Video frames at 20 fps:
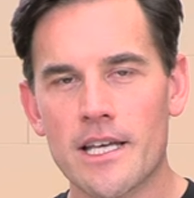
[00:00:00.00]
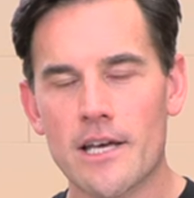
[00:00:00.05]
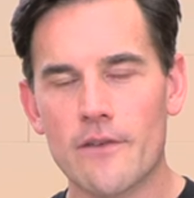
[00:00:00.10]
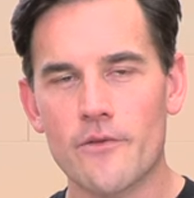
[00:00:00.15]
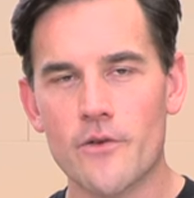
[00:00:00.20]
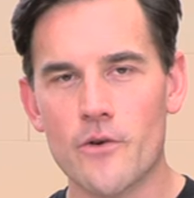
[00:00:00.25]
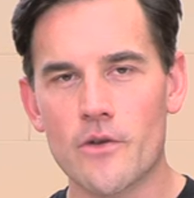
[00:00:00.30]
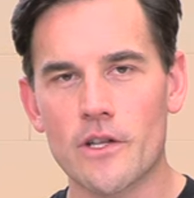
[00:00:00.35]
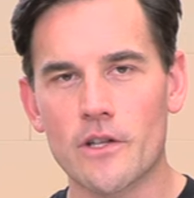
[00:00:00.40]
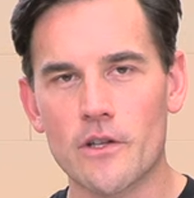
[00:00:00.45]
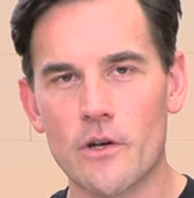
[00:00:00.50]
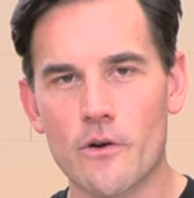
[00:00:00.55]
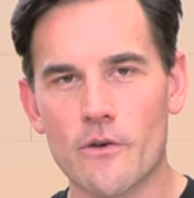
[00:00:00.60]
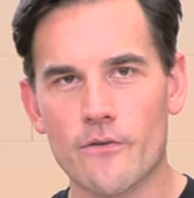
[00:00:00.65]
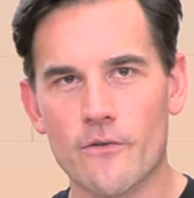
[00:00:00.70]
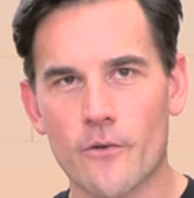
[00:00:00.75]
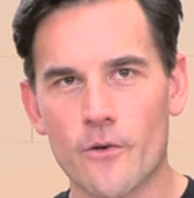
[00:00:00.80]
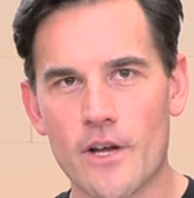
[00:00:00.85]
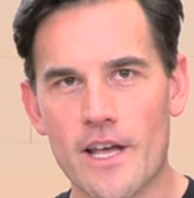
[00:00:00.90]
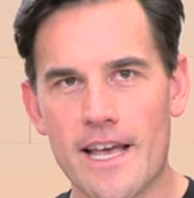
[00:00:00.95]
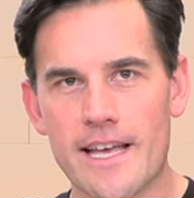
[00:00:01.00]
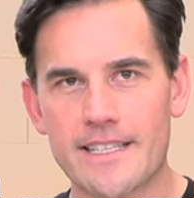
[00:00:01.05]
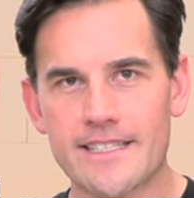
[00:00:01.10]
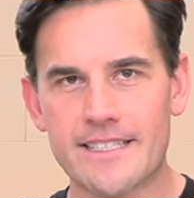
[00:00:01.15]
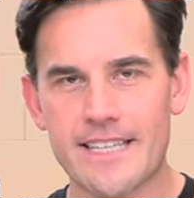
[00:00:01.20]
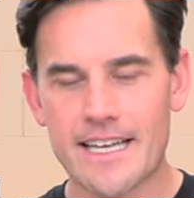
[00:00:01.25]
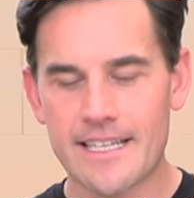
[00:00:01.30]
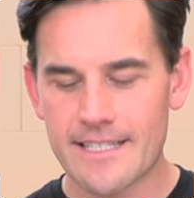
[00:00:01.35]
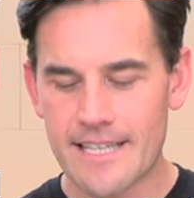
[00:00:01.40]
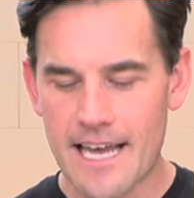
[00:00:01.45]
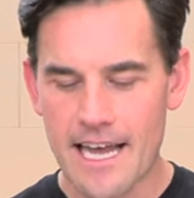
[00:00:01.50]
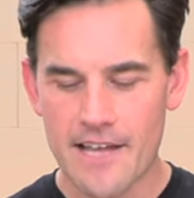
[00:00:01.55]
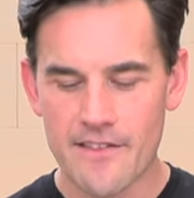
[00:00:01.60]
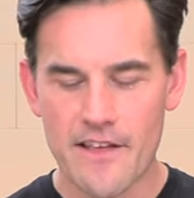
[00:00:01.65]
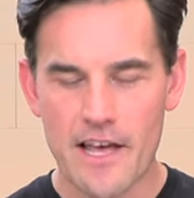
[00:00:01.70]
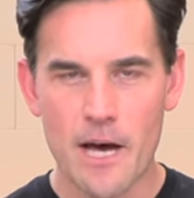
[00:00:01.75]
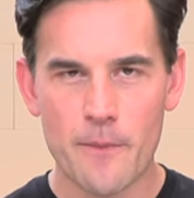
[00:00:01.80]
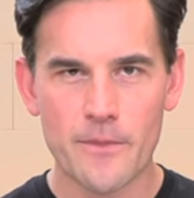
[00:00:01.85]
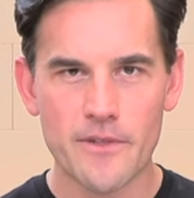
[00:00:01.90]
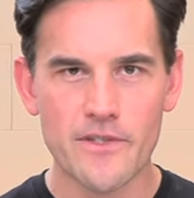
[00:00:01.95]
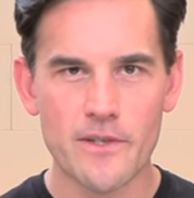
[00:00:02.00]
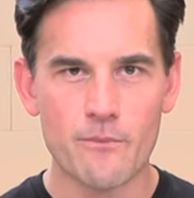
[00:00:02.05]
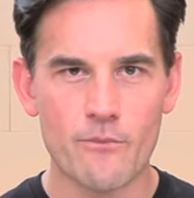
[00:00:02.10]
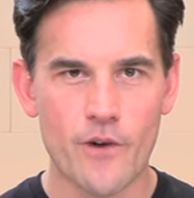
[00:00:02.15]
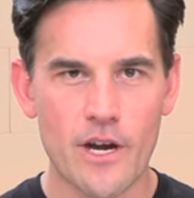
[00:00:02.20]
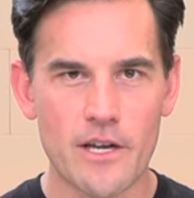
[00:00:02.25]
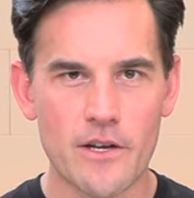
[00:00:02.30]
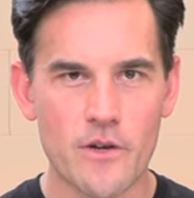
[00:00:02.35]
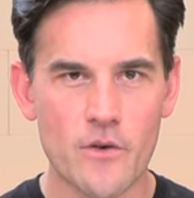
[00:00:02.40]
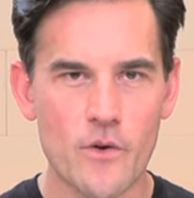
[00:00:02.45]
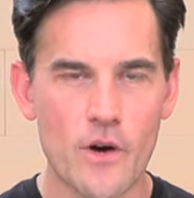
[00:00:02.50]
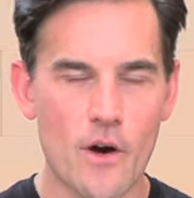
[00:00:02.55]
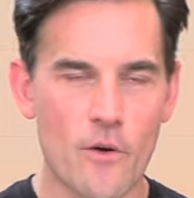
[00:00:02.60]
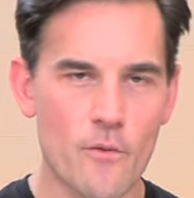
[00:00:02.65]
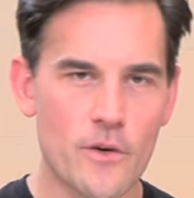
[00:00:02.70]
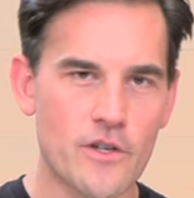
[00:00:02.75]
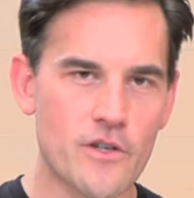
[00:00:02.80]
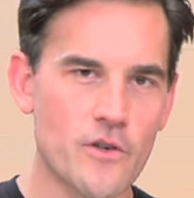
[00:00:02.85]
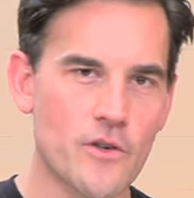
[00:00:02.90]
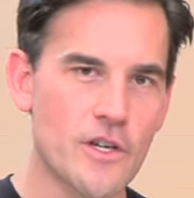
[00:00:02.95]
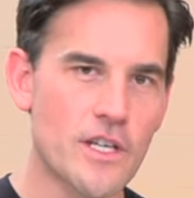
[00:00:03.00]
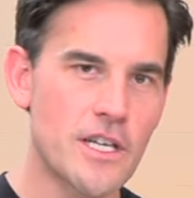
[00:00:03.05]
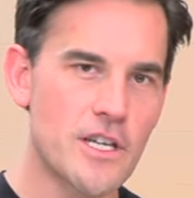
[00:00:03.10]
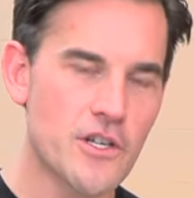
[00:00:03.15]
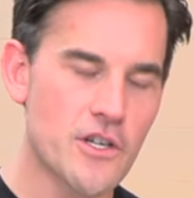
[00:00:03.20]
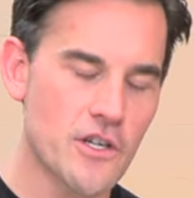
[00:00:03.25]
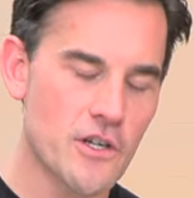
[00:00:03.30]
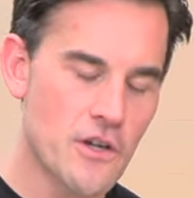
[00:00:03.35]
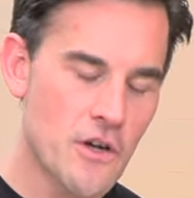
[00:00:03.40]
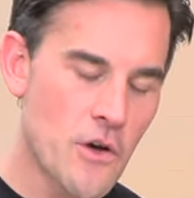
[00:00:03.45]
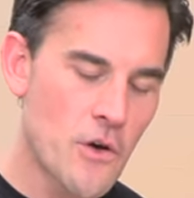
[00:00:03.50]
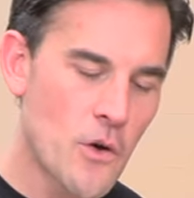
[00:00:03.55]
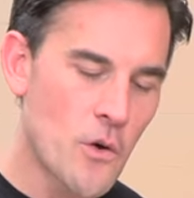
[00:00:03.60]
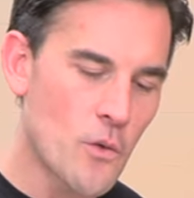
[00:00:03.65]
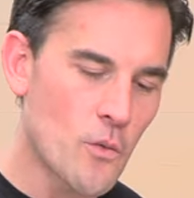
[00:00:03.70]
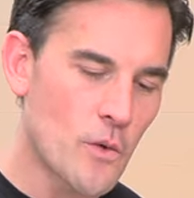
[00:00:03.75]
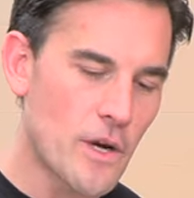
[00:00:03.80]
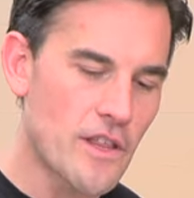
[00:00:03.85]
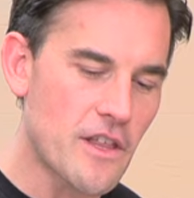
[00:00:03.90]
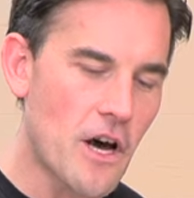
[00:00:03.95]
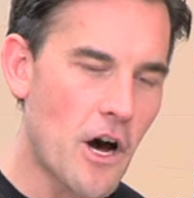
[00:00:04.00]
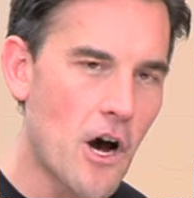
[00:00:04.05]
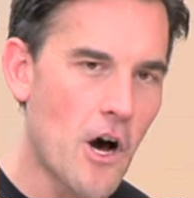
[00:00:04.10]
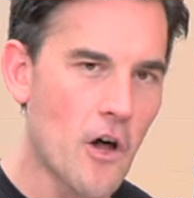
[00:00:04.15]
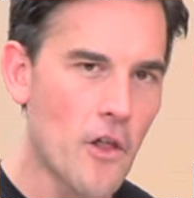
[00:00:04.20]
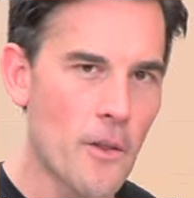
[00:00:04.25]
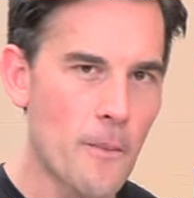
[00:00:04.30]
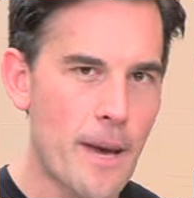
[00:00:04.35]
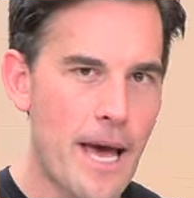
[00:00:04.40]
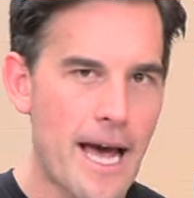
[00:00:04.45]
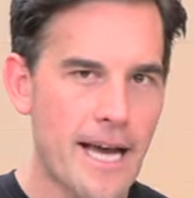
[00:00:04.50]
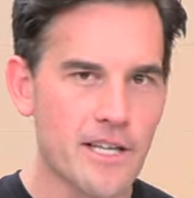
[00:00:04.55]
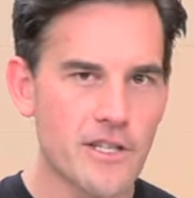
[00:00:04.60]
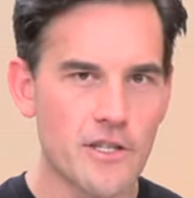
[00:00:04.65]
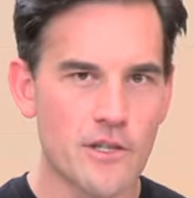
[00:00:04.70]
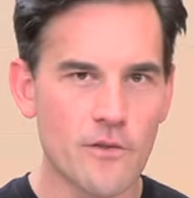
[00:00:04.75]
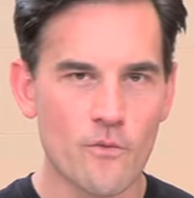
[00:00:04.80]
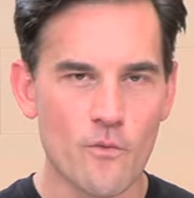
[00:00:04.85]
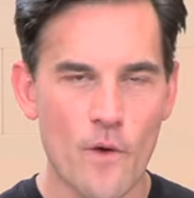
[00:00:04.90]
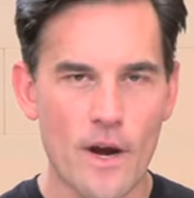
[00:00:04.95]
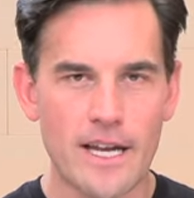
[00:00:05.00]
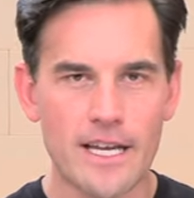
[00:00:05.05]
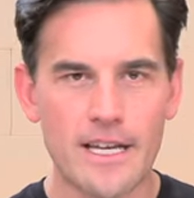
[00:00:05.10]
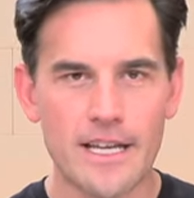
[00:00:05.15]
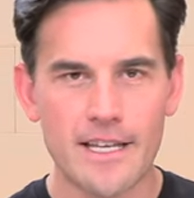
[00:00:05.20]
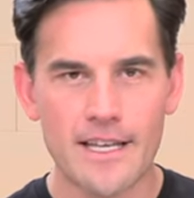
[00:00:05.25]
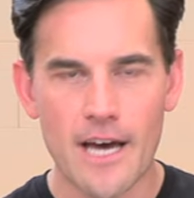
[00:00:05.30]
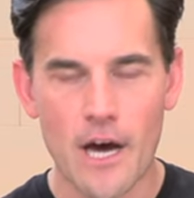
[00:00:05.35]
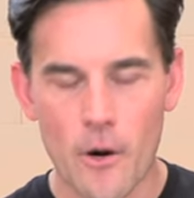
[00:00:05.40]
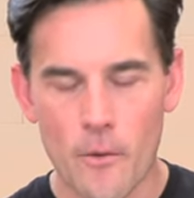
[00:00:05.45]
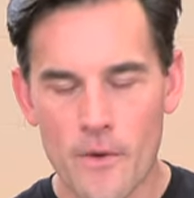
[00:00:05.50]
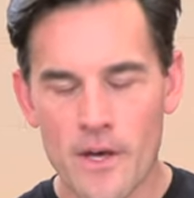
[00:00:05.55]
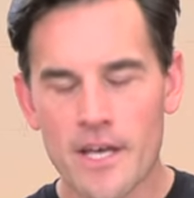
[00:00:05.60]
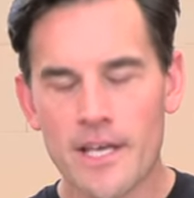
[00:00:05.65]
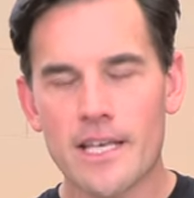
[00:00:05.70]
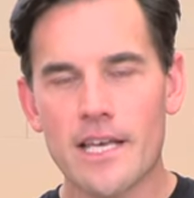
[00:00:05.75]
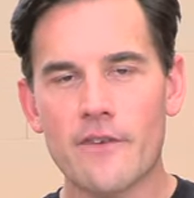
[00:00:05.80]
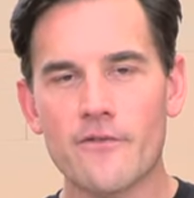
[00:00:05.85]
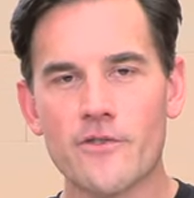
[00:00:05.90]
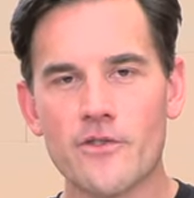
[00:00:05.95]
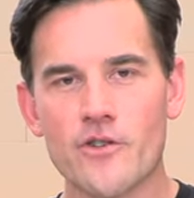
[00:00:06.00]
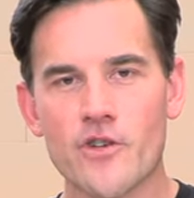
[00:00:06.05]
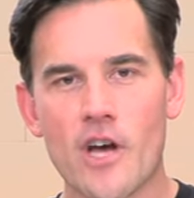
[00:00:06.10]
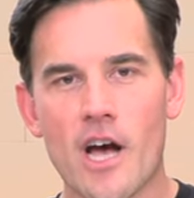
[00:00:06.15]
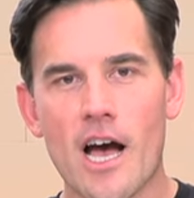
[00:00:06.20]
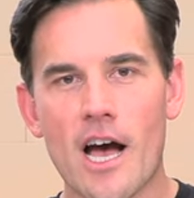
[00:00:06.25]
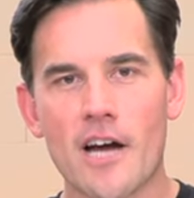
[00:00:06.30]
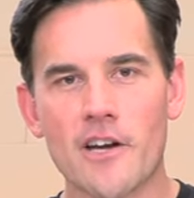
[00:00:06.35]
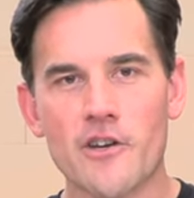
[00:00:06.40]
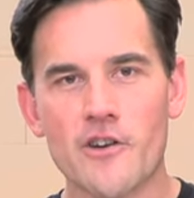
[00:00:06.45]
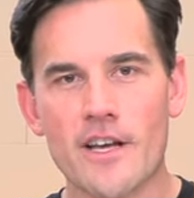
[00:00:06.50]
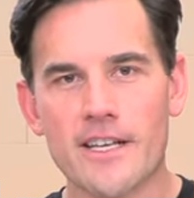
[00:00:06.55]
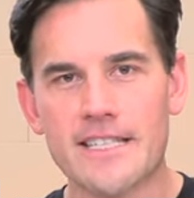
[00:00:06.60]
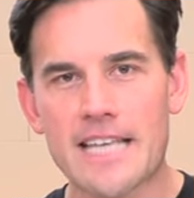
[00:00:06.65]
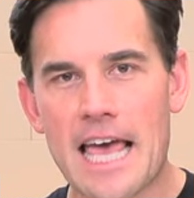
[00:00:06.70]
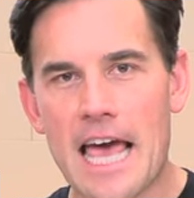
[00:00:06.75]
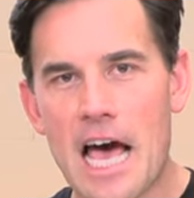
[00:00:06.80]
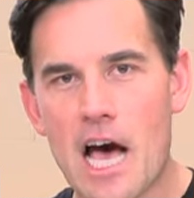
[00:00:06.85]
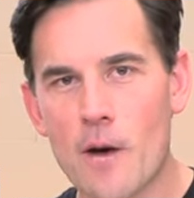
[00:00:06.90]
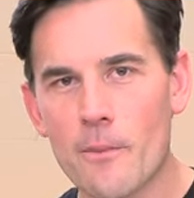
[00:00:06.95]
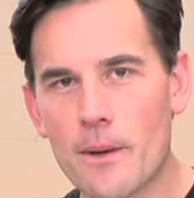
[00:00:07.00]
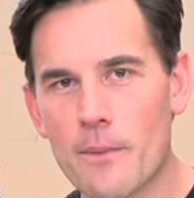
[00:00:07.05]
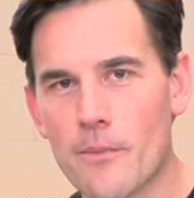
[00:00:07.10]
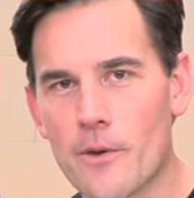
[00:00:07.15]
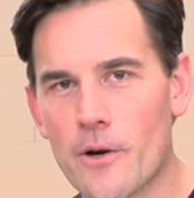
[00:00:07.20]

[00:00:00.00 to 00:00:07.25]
if you're in the lower 48 states and the helmet's in brand new original condition with all the packaging ready to go. Give us a shot on your next helmet